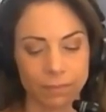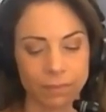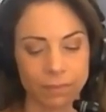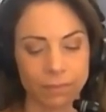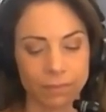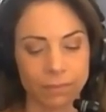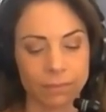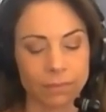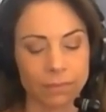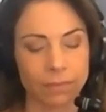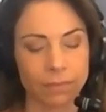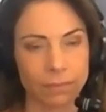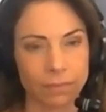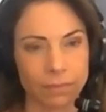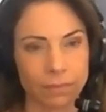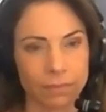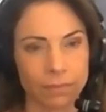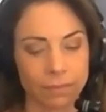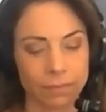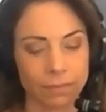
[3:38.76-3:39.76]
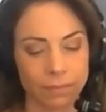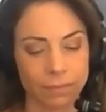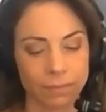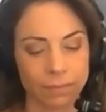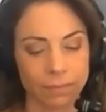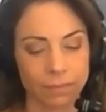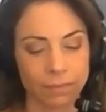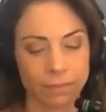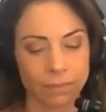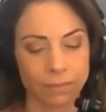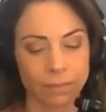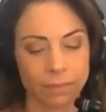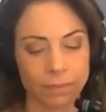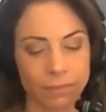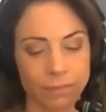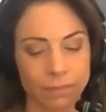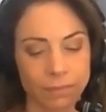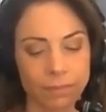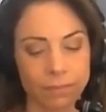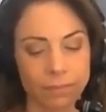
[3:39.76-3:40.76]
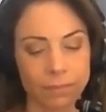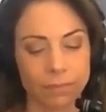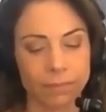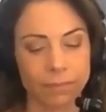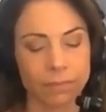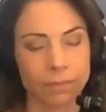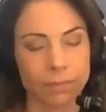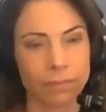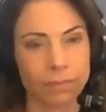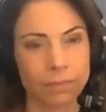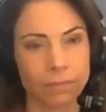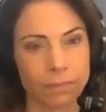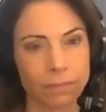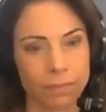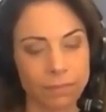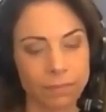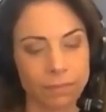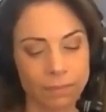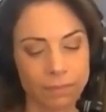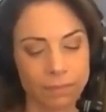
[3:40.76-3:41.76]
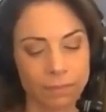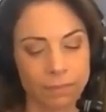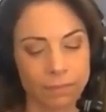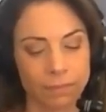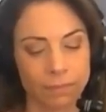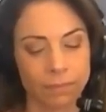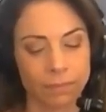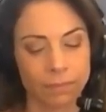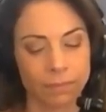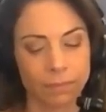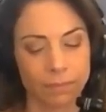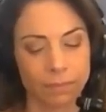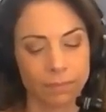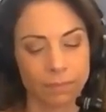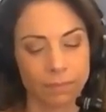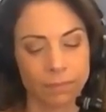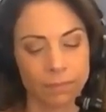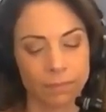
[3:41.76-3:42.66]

The person shown says nothing.